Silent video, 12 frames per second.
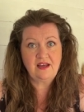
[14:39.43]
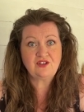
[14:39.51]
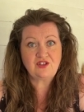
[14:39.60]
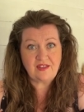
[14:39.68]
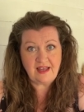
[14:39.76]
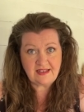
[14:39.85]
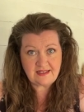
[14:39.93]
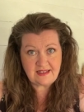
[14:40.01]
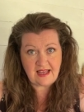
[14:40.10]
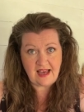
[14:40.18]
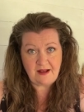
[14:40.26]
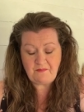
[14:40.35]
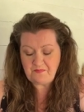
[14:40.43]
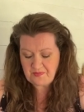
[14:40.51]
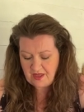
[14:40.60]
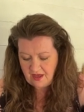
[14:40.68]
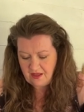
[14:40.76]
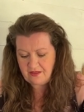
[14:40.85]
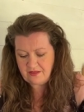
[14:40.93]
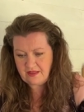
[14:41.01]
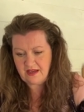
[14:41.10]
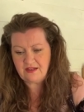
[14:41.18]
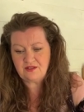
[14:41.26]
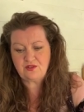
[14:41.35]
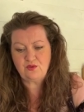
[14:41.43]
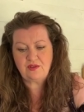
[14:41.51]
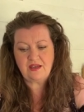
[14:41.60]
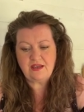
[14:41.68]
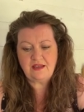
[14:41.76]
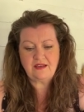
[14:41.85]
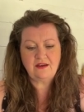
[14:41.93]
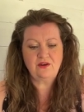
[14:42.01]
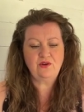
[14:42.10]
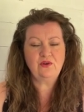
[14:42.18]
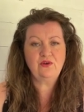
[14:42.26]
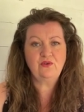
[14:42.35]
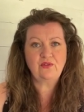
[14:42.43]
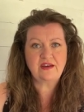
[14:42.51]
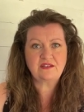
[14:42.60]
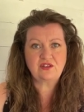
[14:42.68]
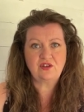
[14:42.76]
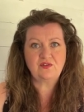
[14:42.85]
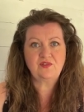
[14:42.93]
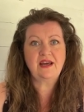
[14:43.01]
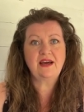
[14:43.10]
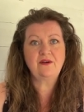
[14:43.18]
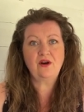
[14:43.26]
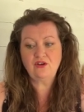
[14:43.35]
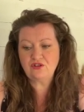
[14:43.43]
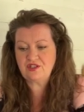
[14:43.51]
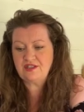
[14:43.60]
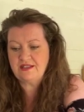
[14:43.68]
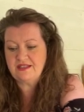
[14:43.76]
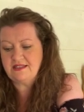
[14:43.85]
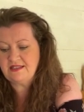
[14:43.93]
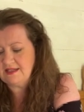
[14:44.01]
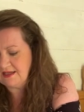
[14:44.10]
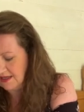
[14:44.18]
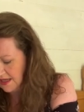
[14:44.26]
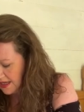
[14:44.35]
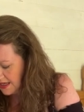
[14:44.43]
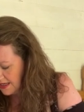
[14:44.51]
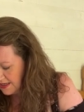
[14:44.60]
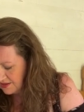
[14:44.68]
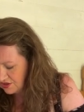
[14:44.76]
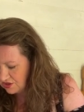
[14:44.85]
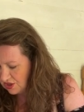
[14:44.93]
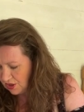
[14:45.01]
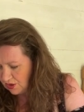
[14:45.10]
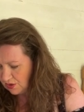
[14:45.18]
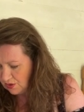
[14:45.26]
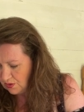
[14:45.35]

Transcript: so that's that that's all the all that stuff now onto the knitting so